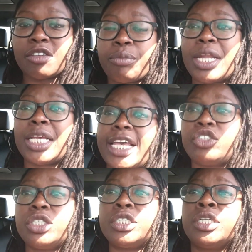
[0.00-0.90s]
of
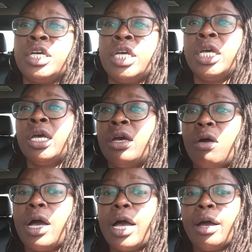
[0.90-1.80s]
medication.
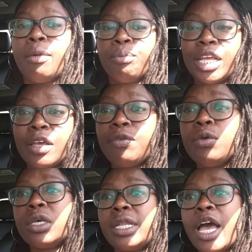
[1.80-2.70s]
But if
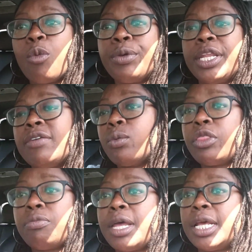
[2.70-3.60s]
you can help it, even
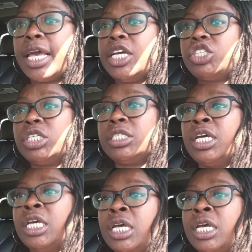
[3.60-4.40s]
with medication,